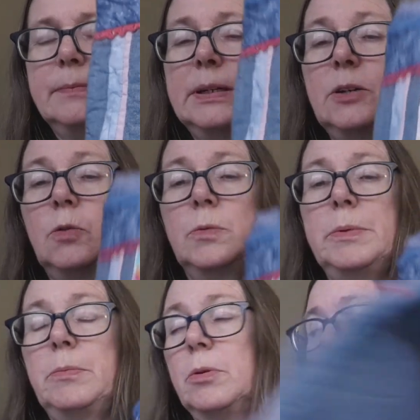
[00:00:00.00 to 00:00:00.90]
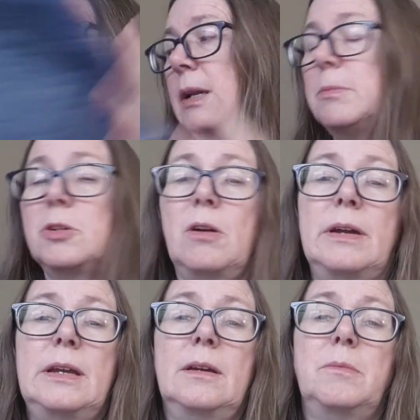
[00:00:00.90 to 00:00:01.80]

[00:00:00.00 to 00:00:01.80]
But I don't remember, and I'm sorry.